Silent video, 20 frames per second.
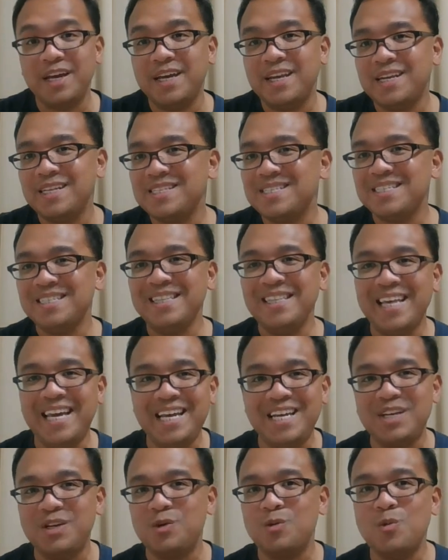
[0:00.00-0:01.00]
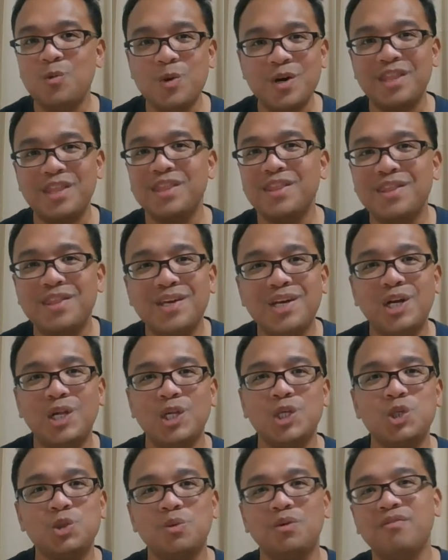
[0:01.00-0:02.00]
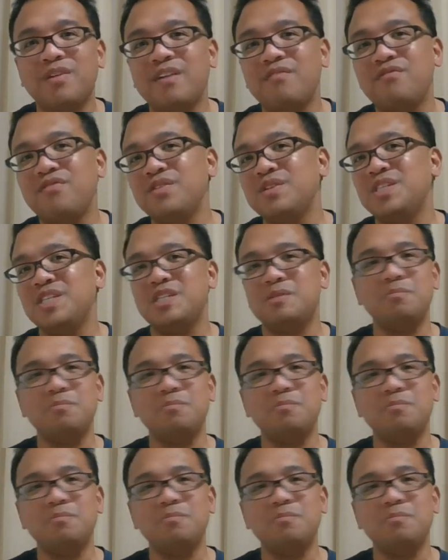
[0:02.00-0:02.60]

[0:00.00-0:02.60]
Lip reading: and it's laden with cultural references,